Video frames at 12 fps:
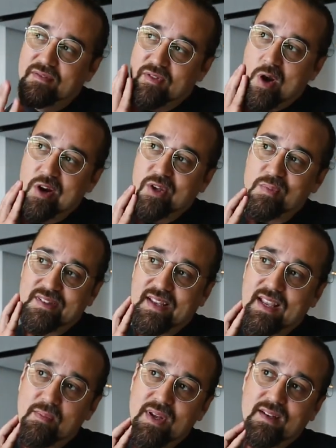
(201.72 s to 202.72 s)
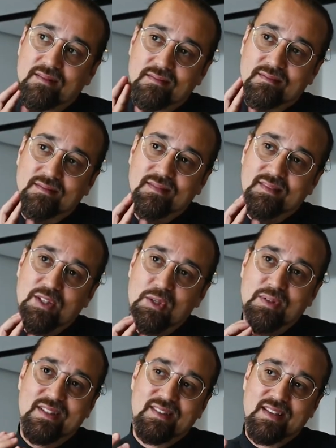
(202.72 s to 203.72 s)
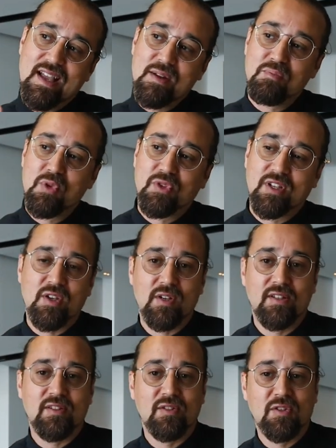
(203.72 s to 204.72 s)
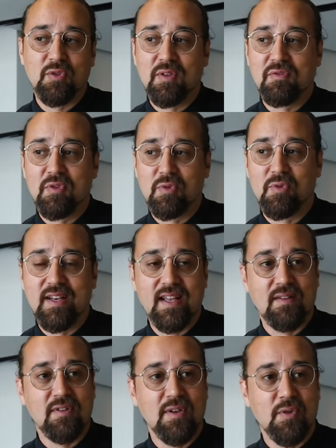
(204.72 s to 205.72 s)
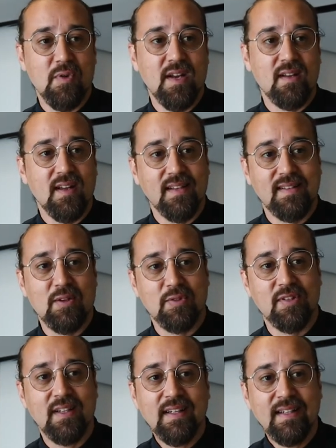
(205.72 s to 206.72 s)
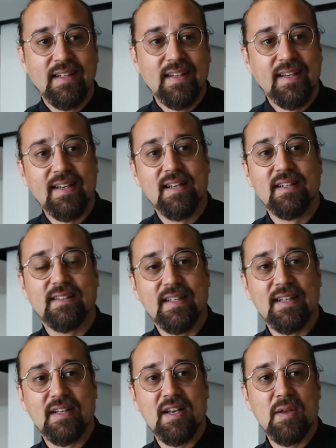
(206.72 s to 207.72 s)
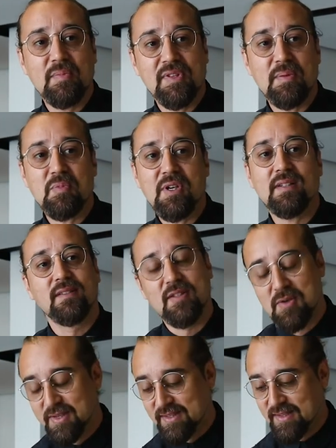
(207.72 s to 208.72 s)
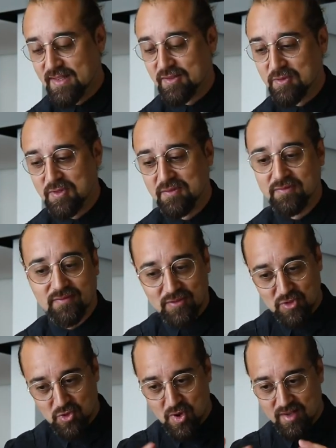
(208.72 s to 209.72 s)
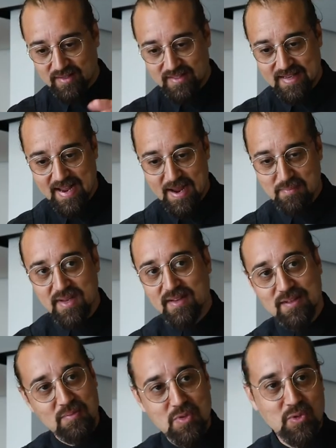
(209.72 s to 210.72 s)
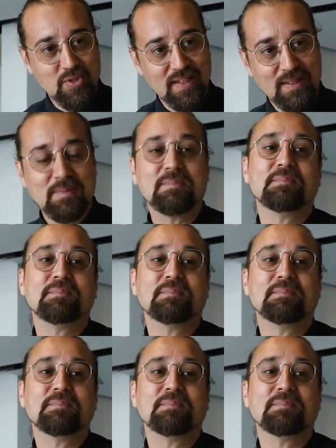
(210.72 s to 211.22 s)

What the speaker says: for argument's sake, I mean, you know, it's the kind of music you listen to if you're really having a great night out in a club somewhere. So it's that sort of trancey ambient music.